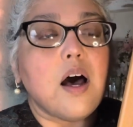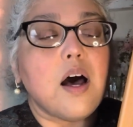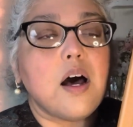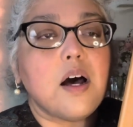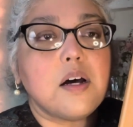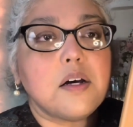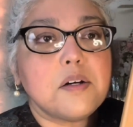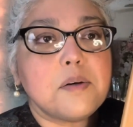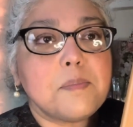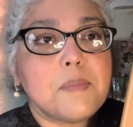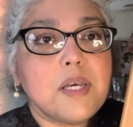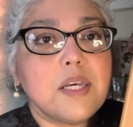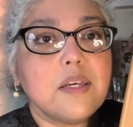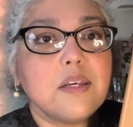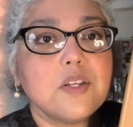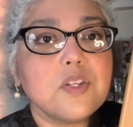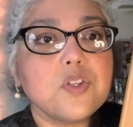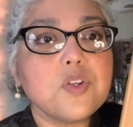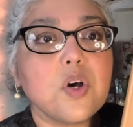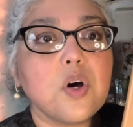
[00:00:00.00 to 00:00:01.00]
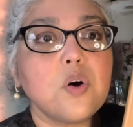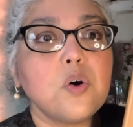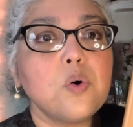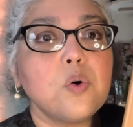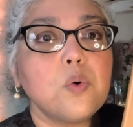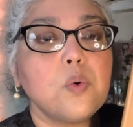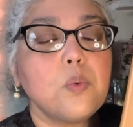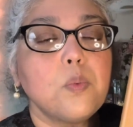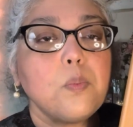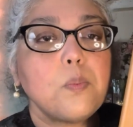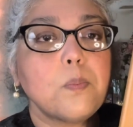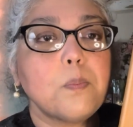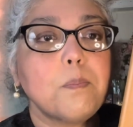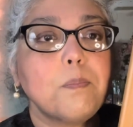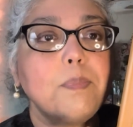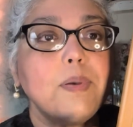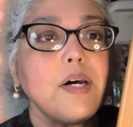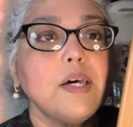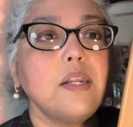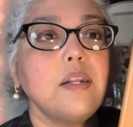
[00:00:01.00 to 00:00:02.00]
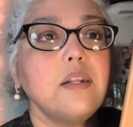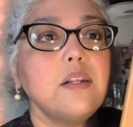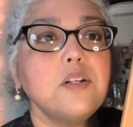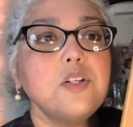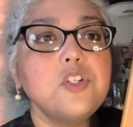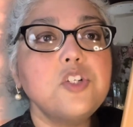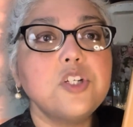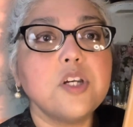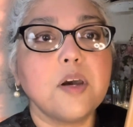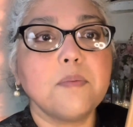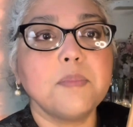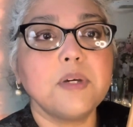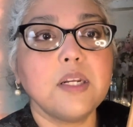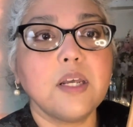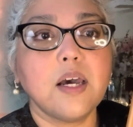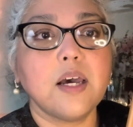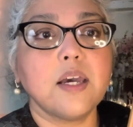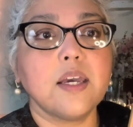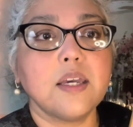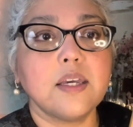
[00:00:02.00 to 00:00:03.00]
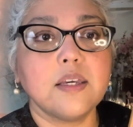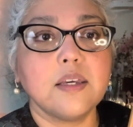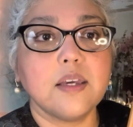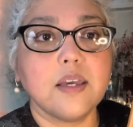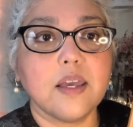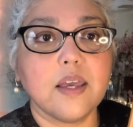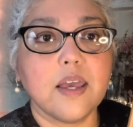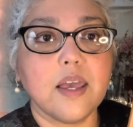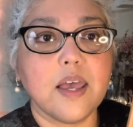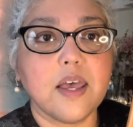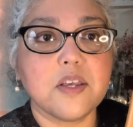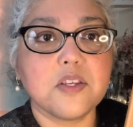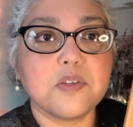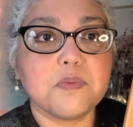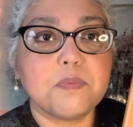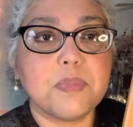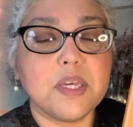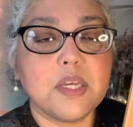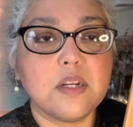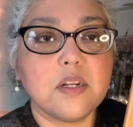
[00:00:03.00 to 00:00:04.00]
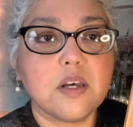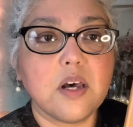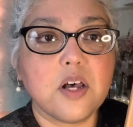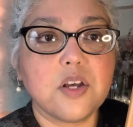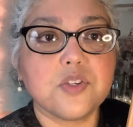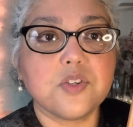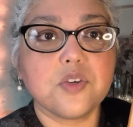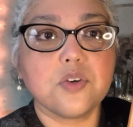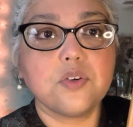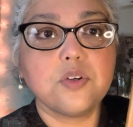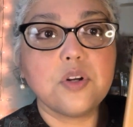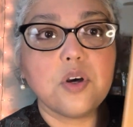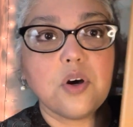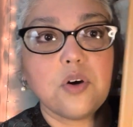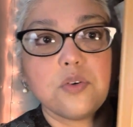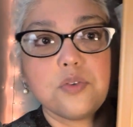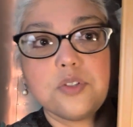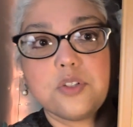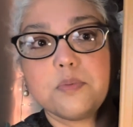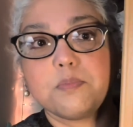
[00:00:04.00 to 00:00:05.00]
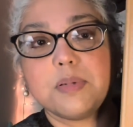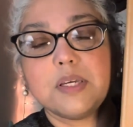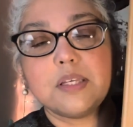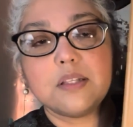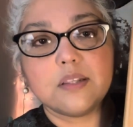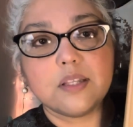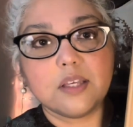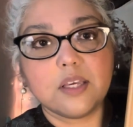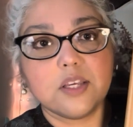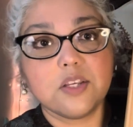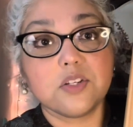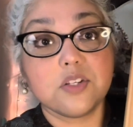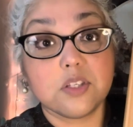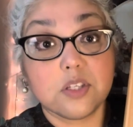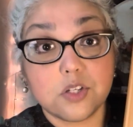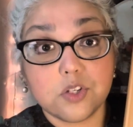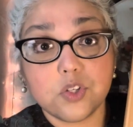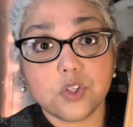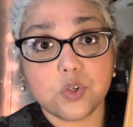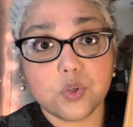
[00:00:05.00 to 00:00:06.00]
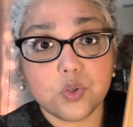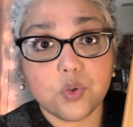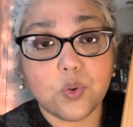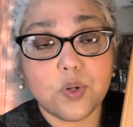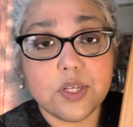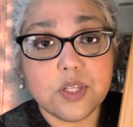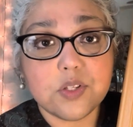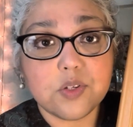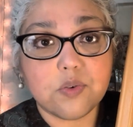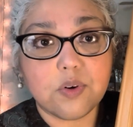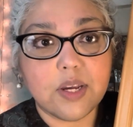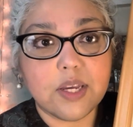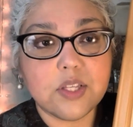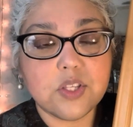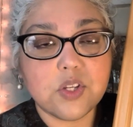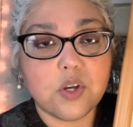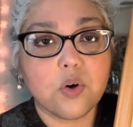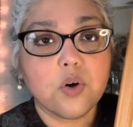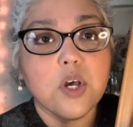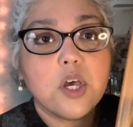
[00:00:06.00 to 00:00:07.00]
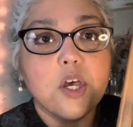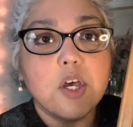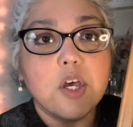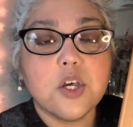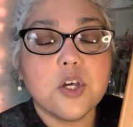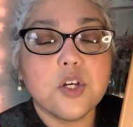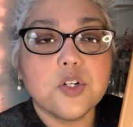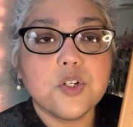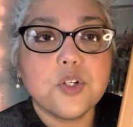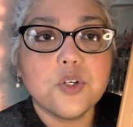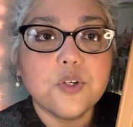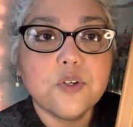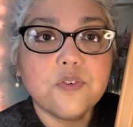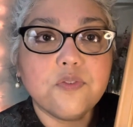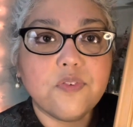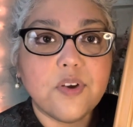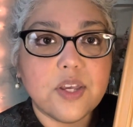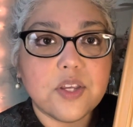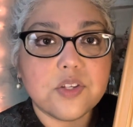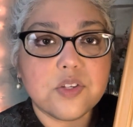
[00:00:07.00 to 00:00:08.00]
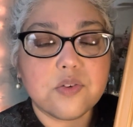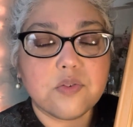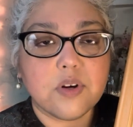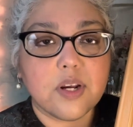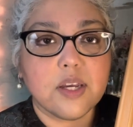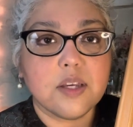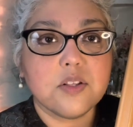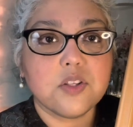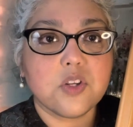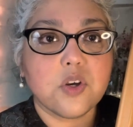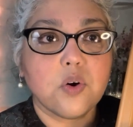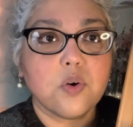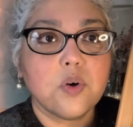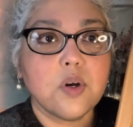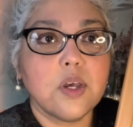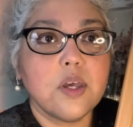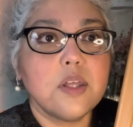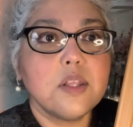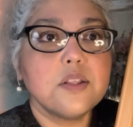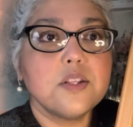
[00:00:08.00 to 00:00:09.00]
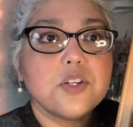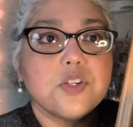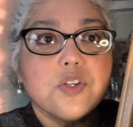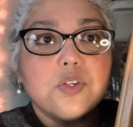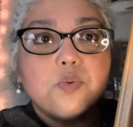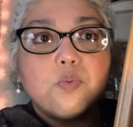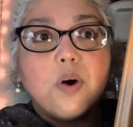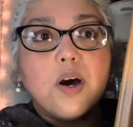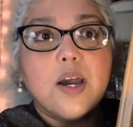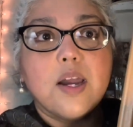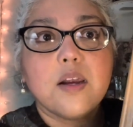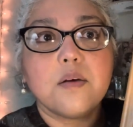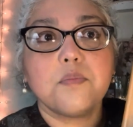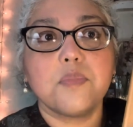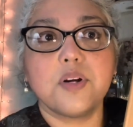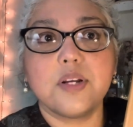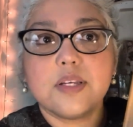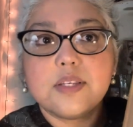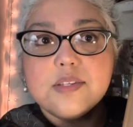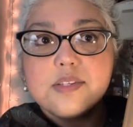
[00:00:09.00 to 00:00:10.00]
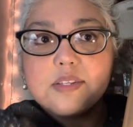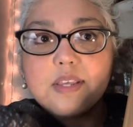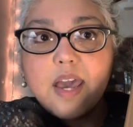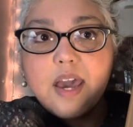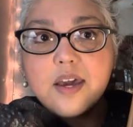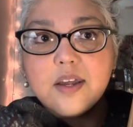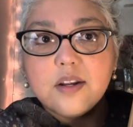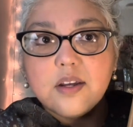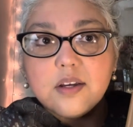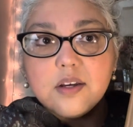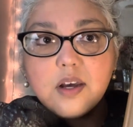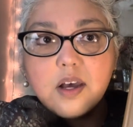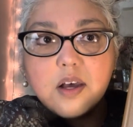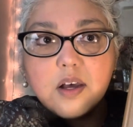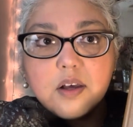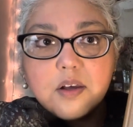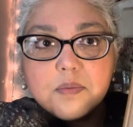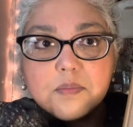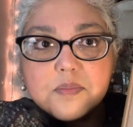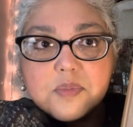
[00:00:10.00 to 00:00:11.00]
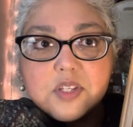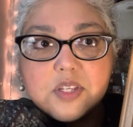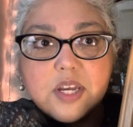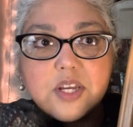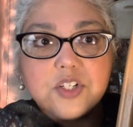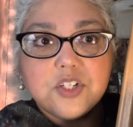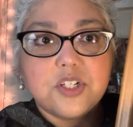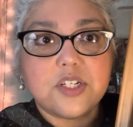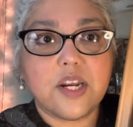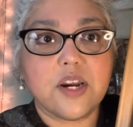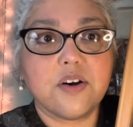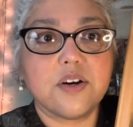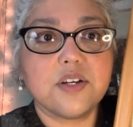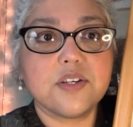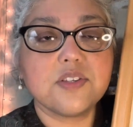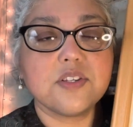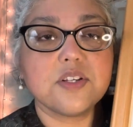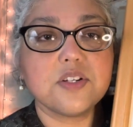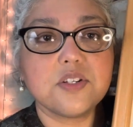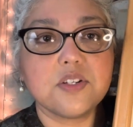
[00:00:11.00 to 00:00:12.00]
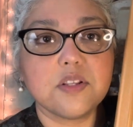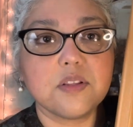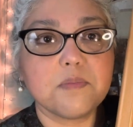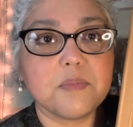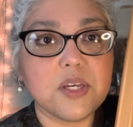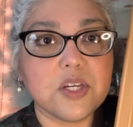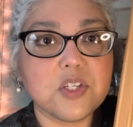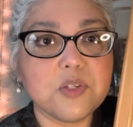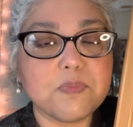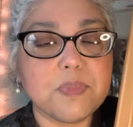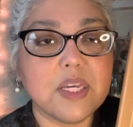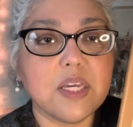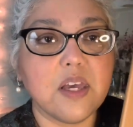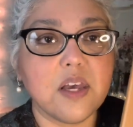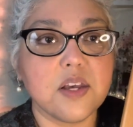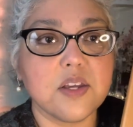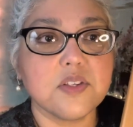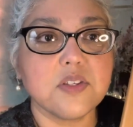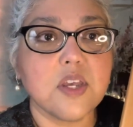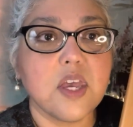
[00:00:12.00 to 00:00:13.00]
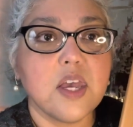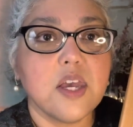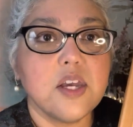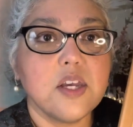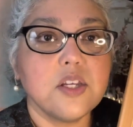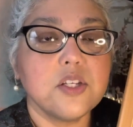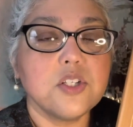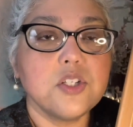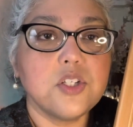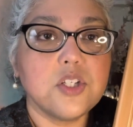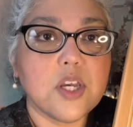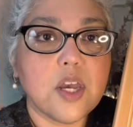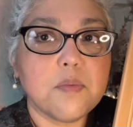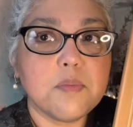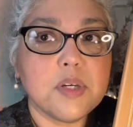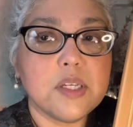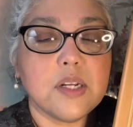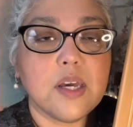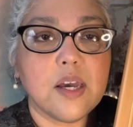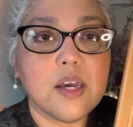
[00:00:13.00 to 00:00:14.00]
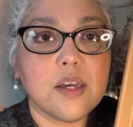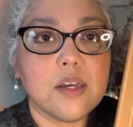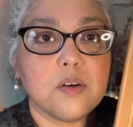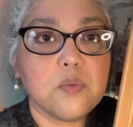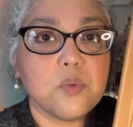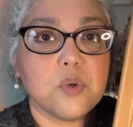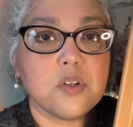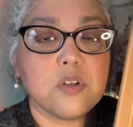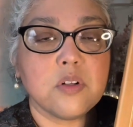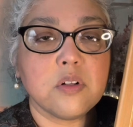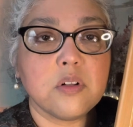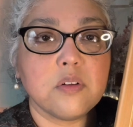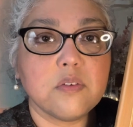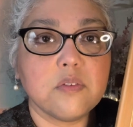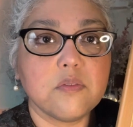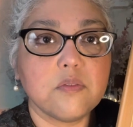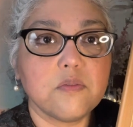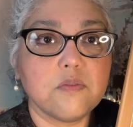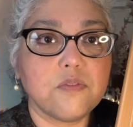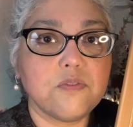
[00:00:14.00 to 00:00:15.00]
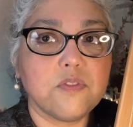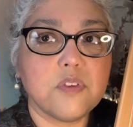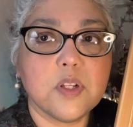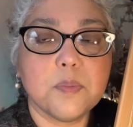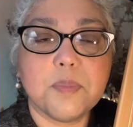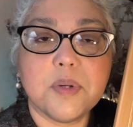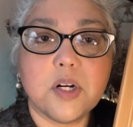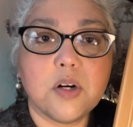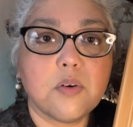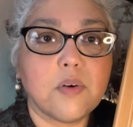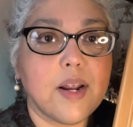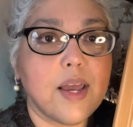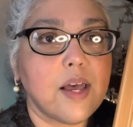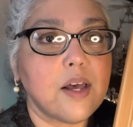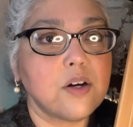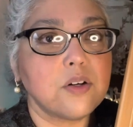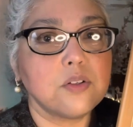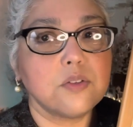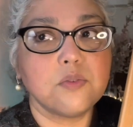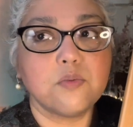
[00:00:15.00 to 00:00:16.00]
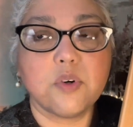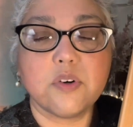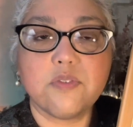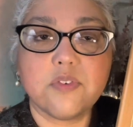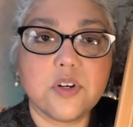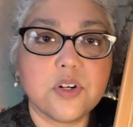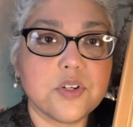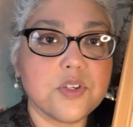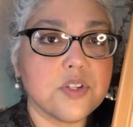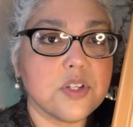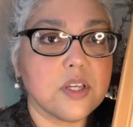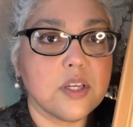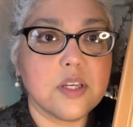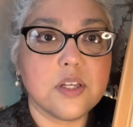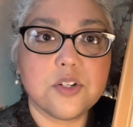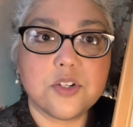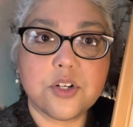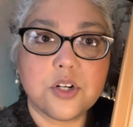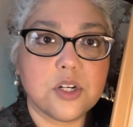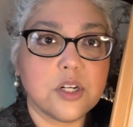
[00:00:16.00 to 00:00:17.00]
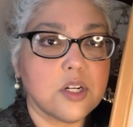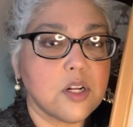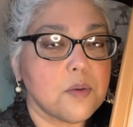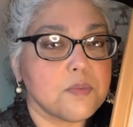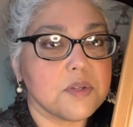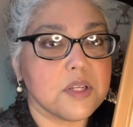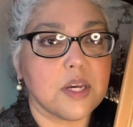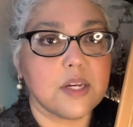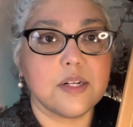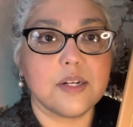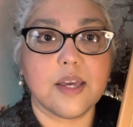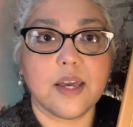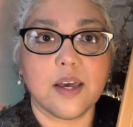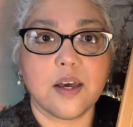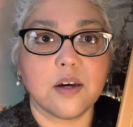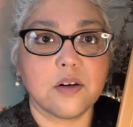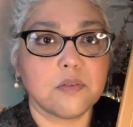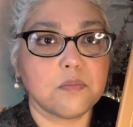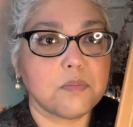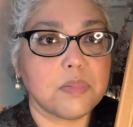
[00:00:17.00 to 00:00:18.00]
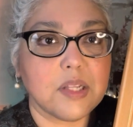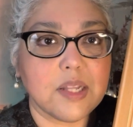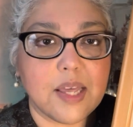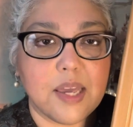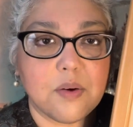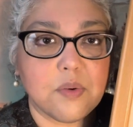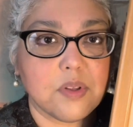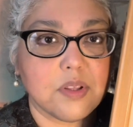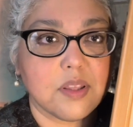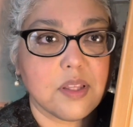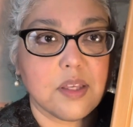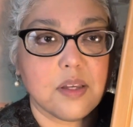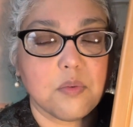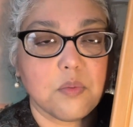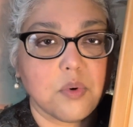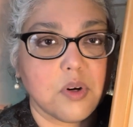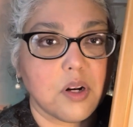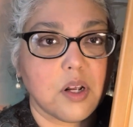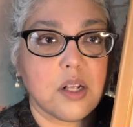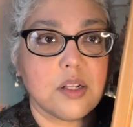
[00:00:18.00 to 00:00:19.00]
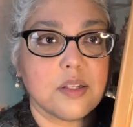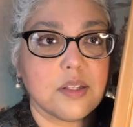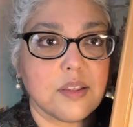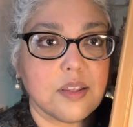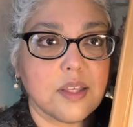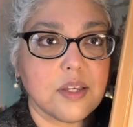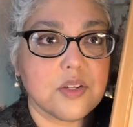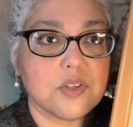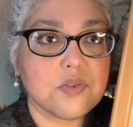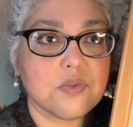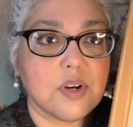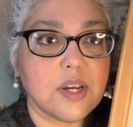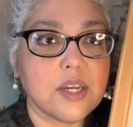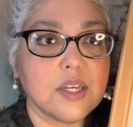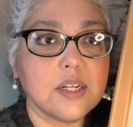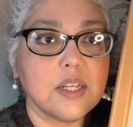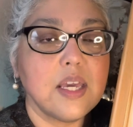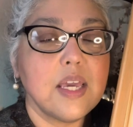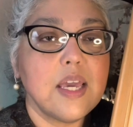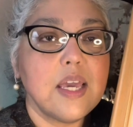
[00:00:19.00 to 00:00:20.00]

Um, so, but Gemini has been also known to be, is, is the twins, right? So two-faced, right? So this is why I bring Sat, um, Sagittarius into the mix because Gemini will flip it around, reverse it, turn it upside down, play with it, what all the things, right?